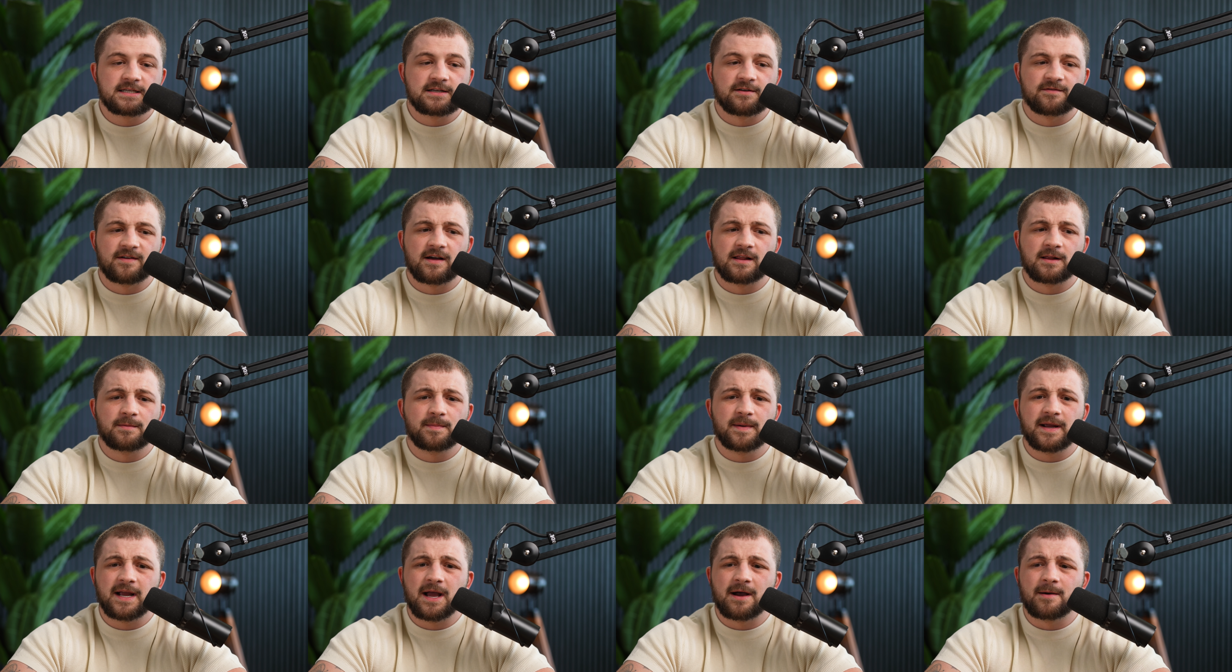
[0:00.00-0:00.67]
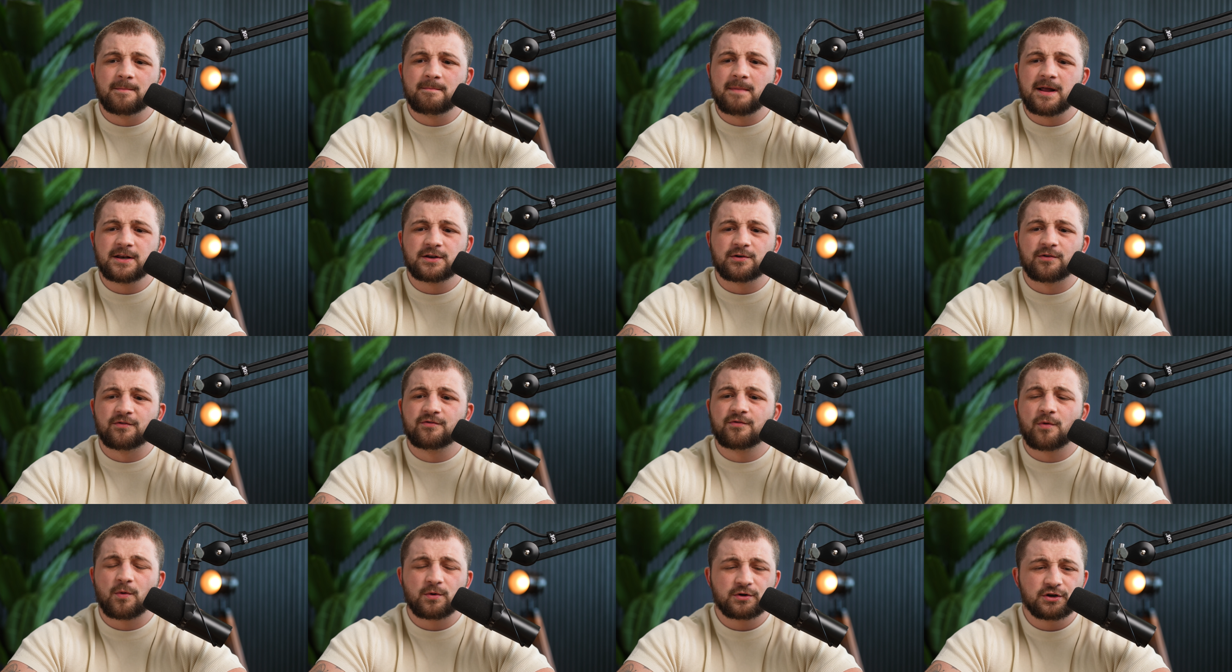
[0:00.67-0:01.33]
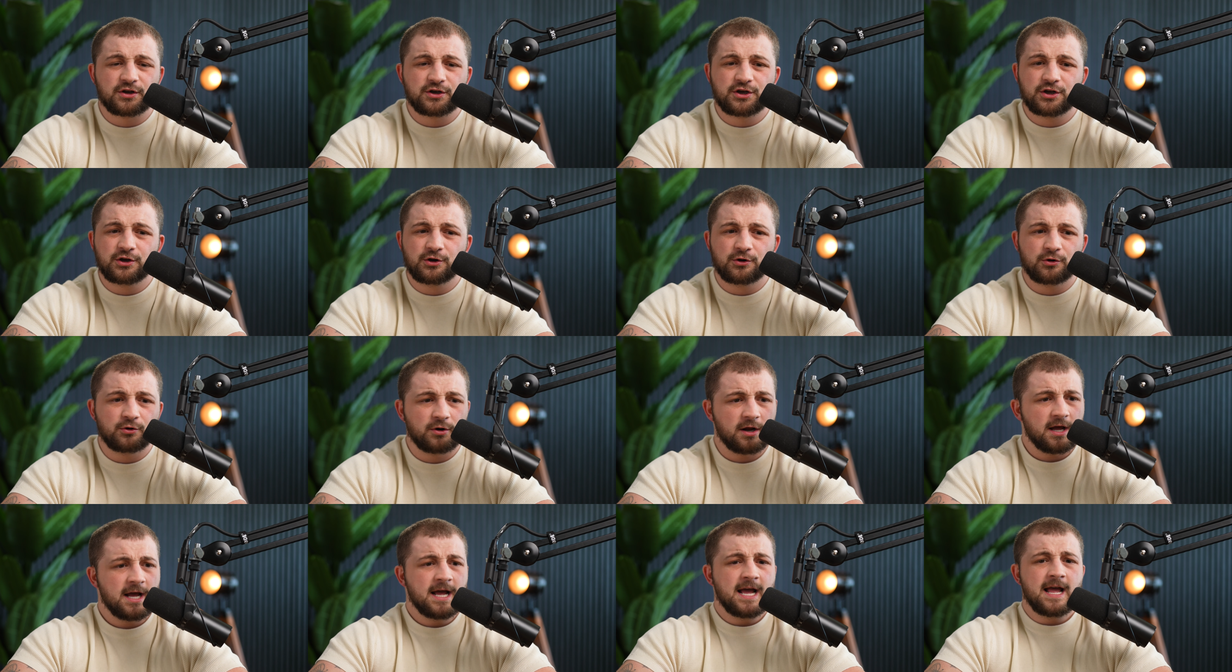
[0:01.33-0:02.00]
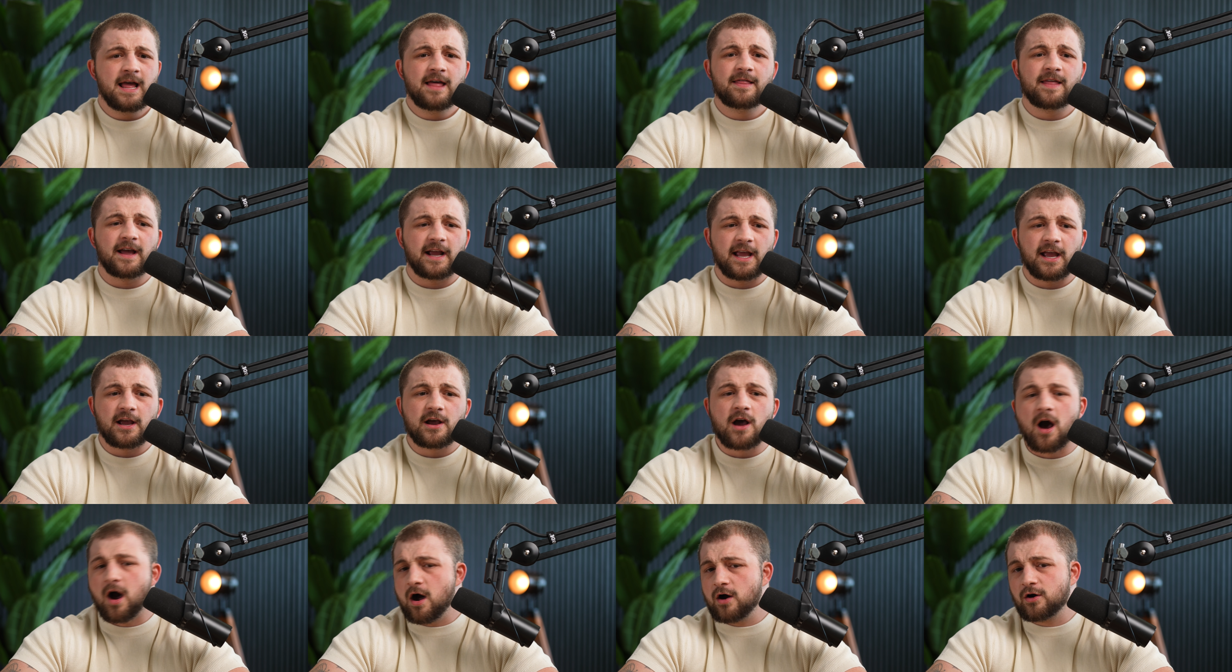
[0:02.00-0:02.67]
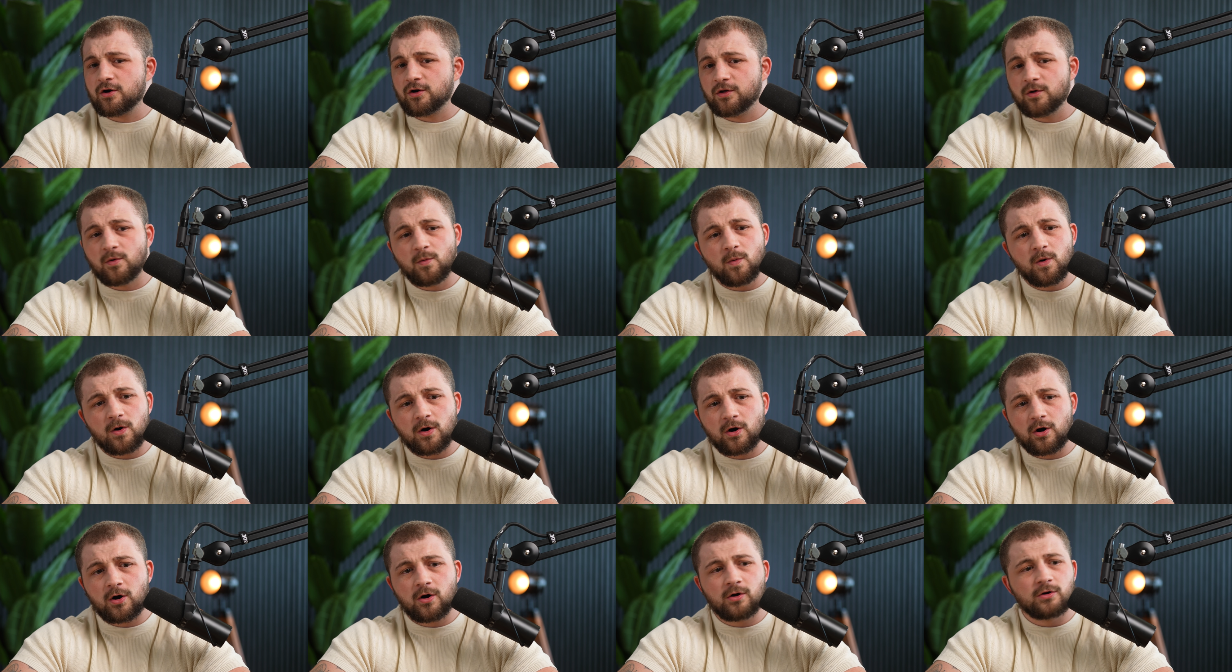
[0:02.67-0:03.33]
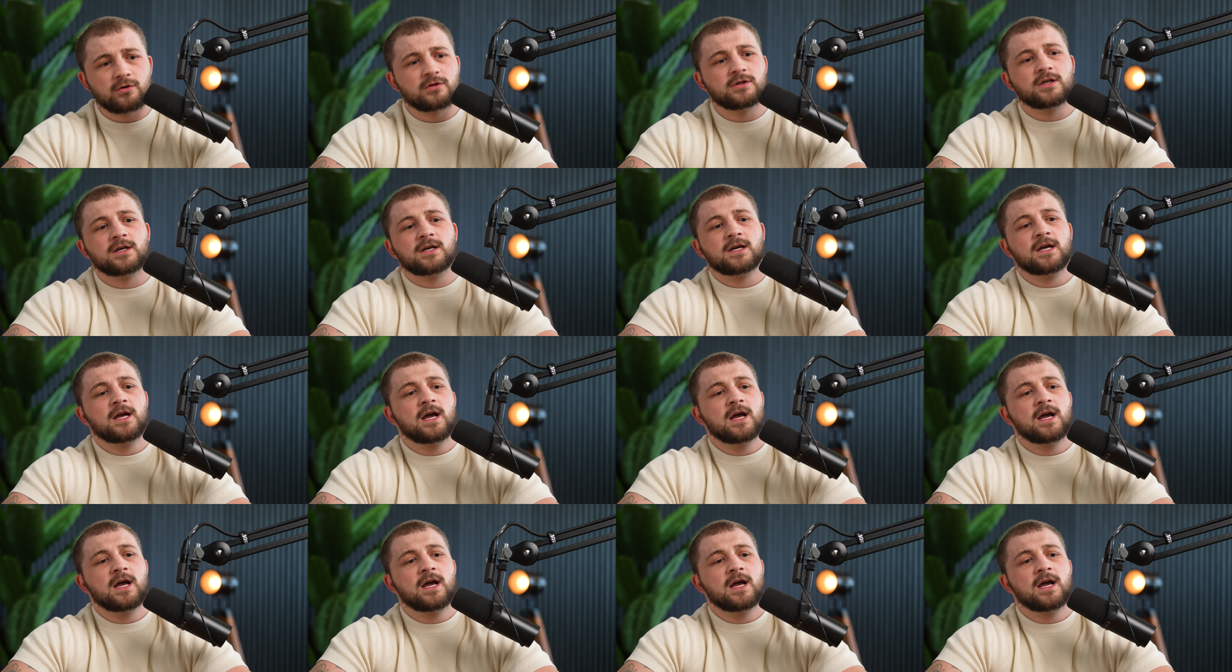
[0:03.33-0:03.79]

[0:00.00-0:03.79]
developing a mental fortitude that can conquer the world,